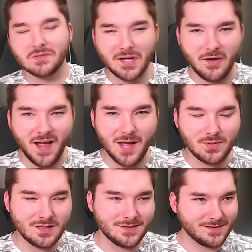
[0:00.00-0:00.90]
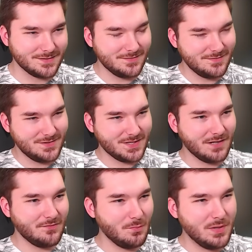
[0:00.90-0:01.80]
Look how happy he is,
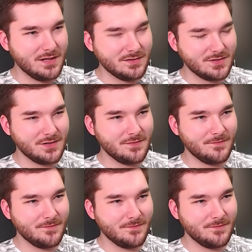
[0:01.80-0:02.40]
son of a bitch.